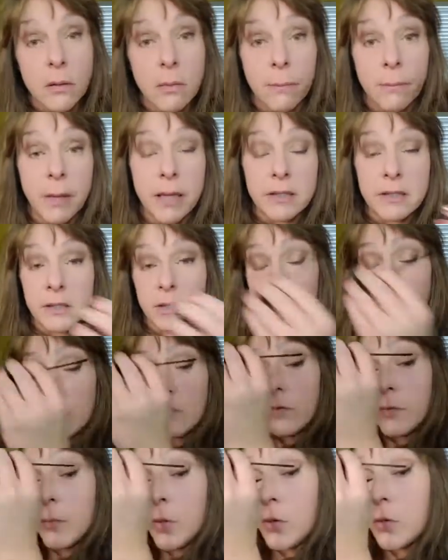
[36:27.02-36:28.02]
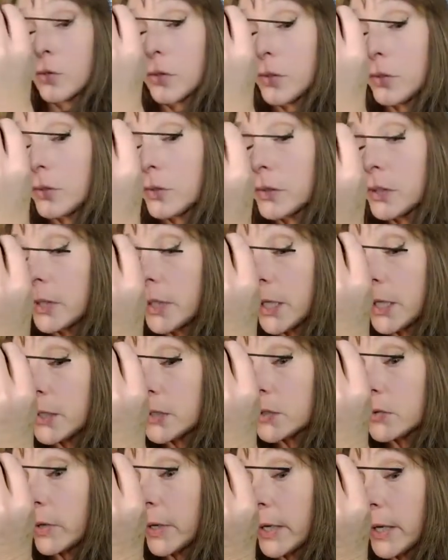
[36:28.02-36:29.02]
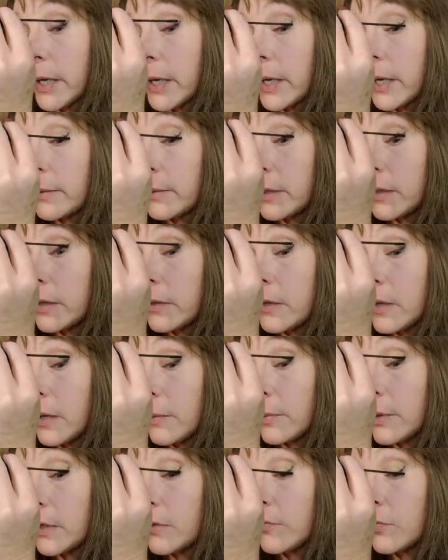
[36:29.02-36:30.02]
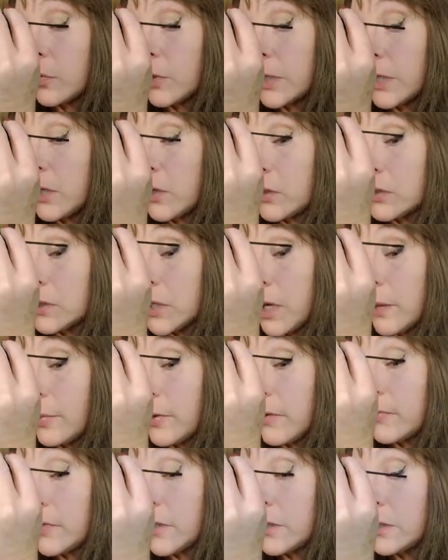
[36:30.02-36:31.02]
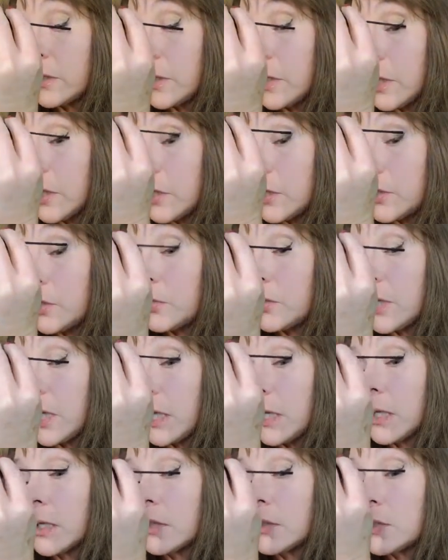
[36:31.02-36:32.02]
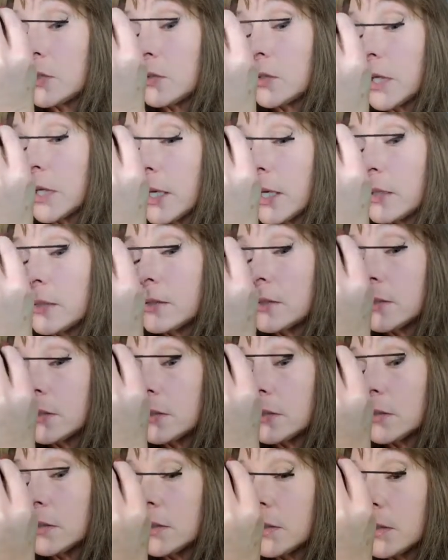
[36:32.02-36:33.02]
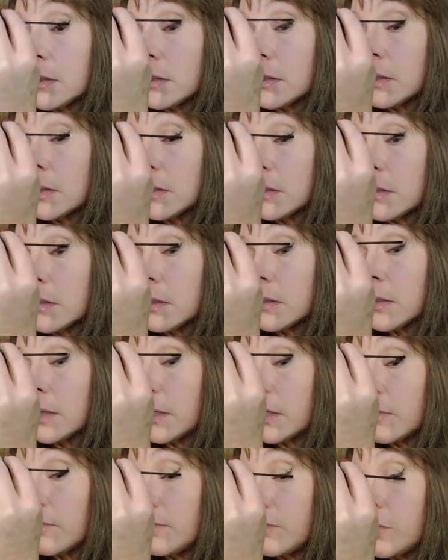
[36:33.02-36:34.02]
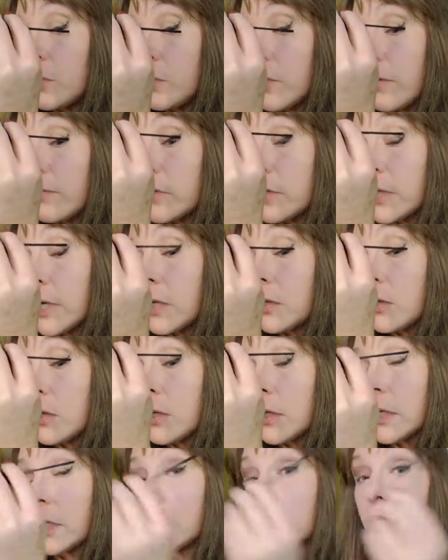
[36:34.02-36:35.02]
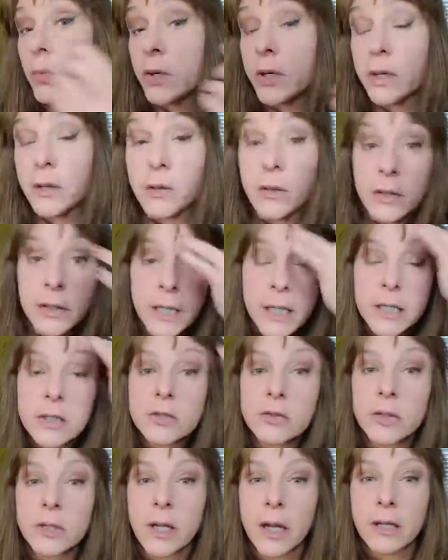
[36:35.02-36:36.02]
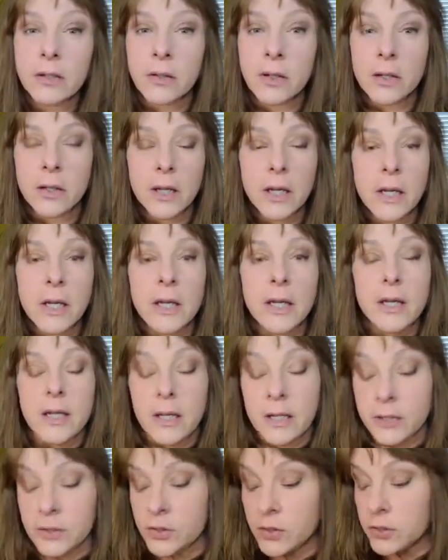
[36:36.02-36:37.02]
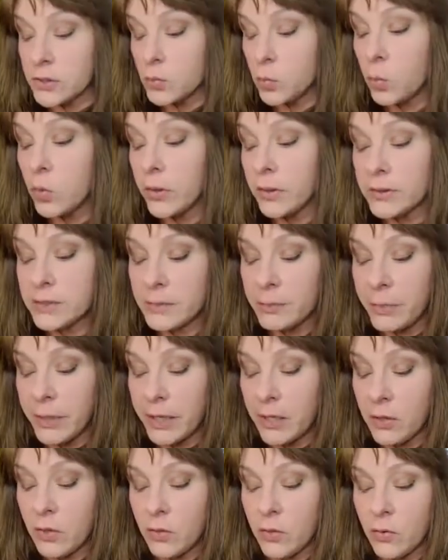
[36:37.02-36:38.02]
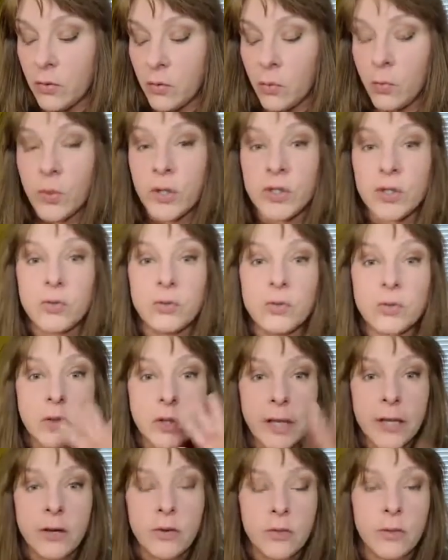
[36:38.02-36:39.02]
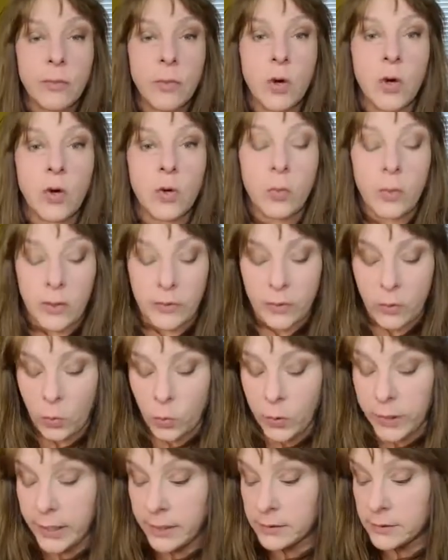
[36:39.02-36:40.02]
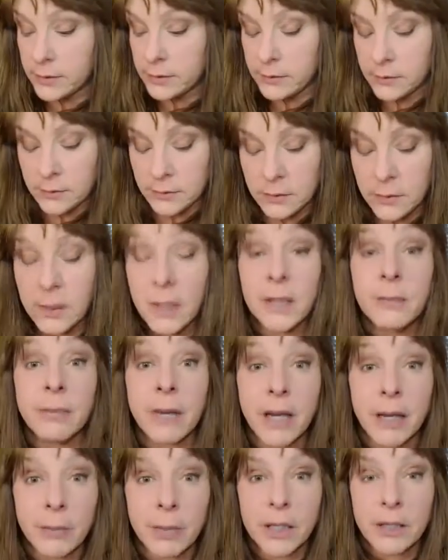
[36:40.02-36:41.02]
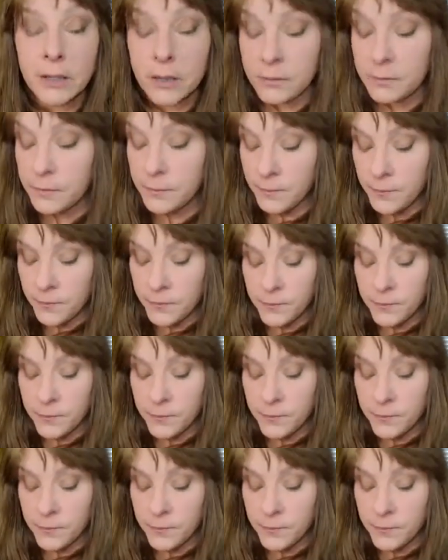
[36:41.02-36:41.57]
mascara from earlier in the day, so I added Epic 4D on top of it. You can do that, like if you have a day look and you want to take it to a night look. It just works better when you layer them all while they're wet, in my opinion.